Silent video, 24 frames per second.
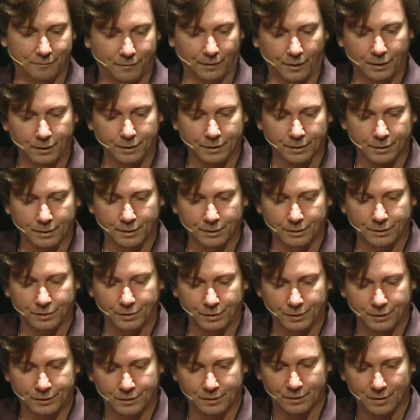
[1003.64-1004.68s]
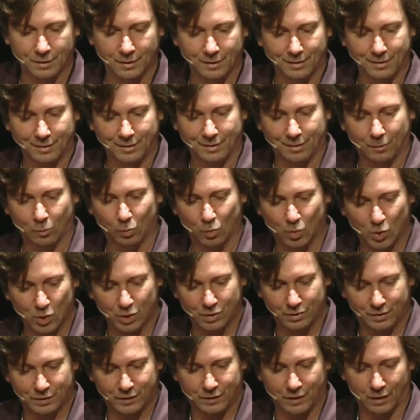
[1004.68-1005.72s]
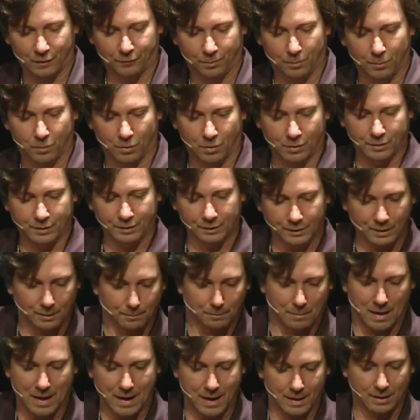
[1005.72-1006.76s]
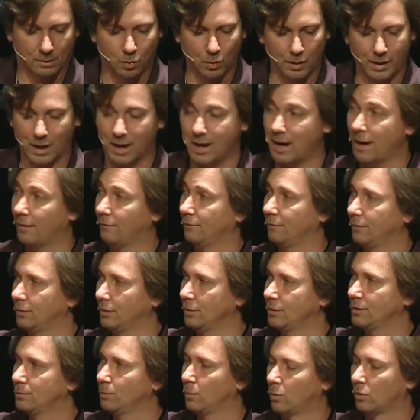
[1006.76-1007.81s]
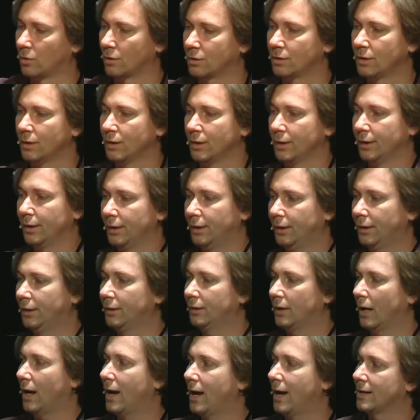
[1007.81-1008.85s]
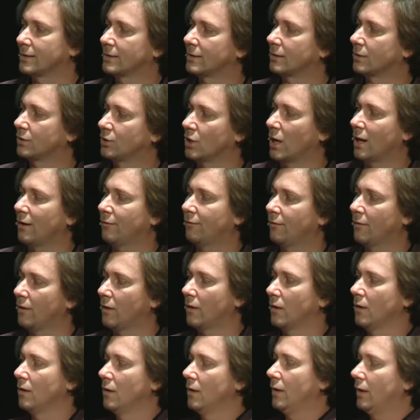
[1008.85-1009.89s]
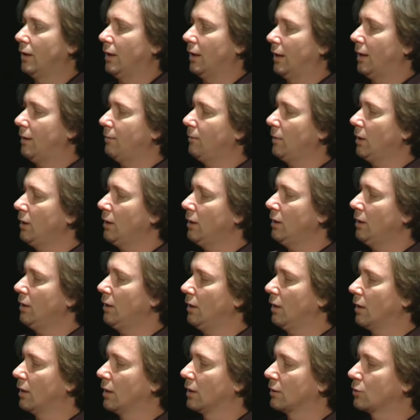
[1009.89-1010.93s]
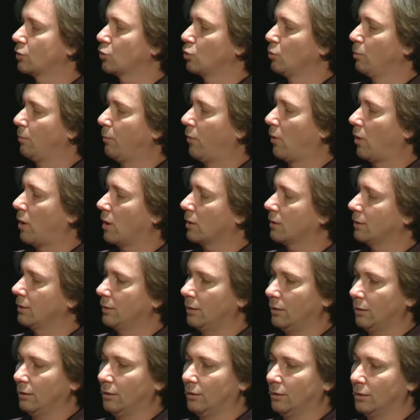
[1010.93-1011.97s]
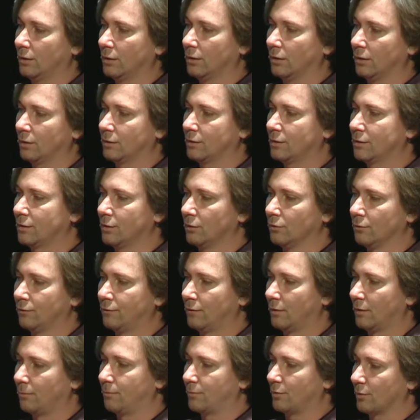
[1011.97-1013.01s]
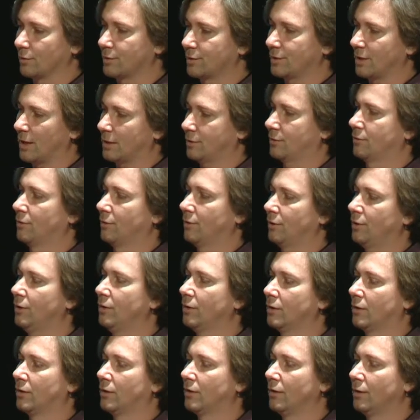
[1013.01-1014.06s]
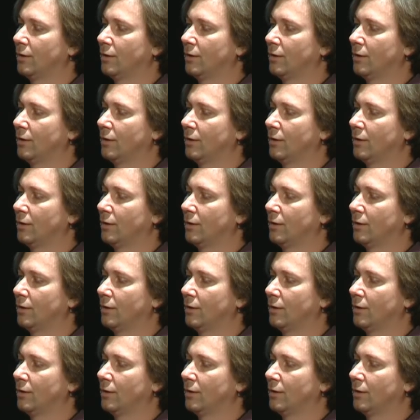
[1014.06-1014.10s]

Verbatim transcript: here in this wood surfboard in the back, we have this board. It has a Java ME uh, support in the silver processor here.